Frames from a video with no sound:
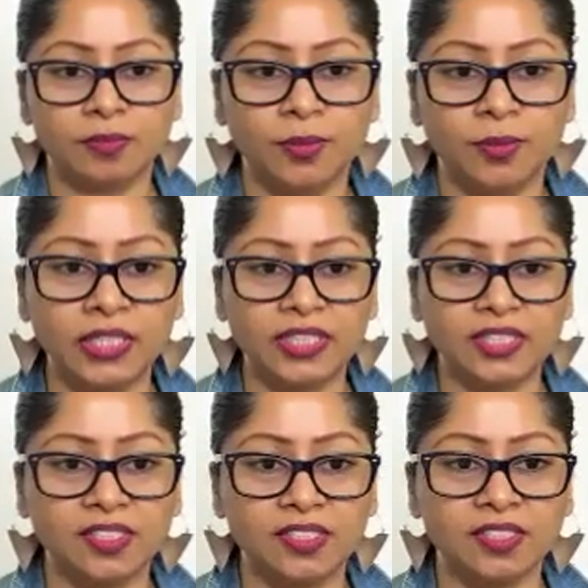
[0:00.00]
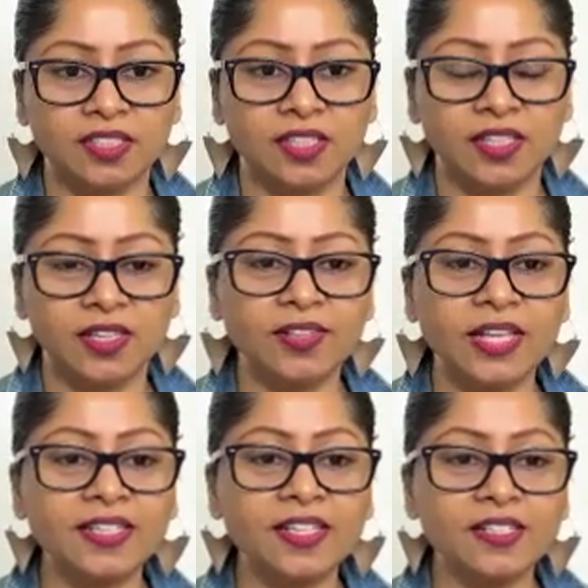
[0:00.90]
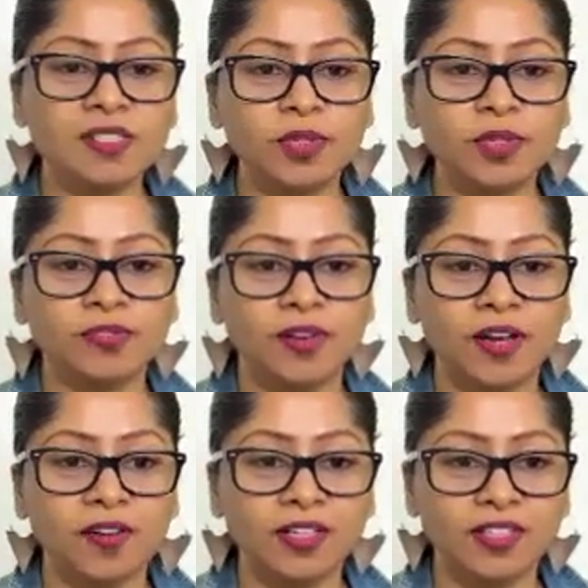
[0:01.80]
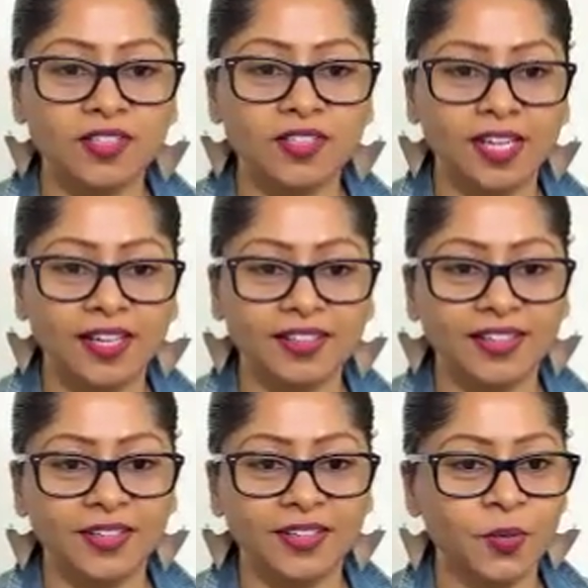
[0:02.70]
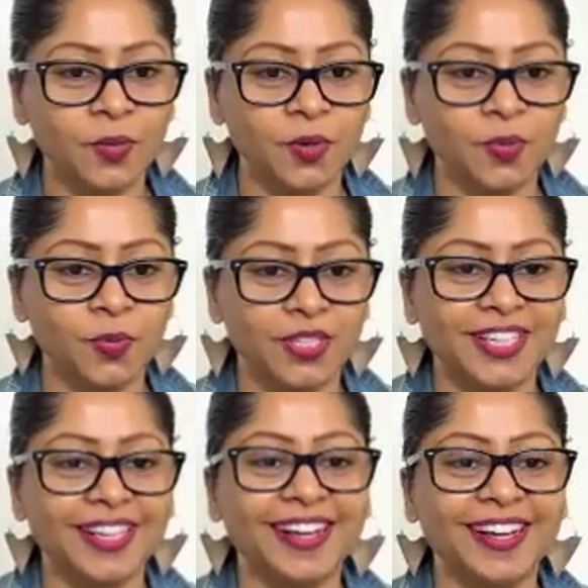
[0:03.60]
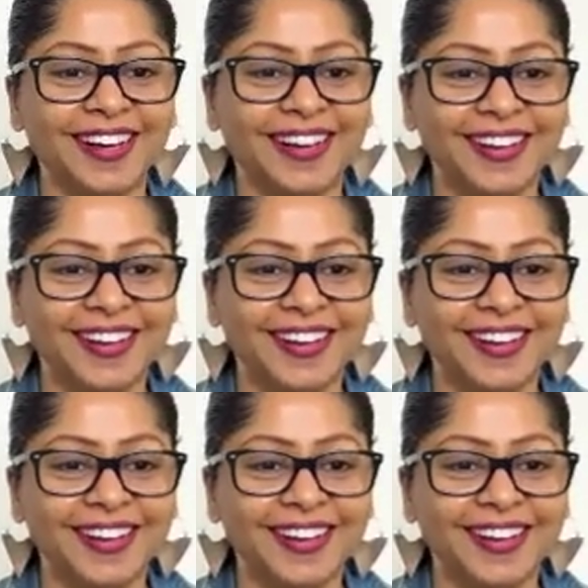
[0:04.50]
Brilliant. If that doesn't put a fire under your tail, I don't know what would. Right.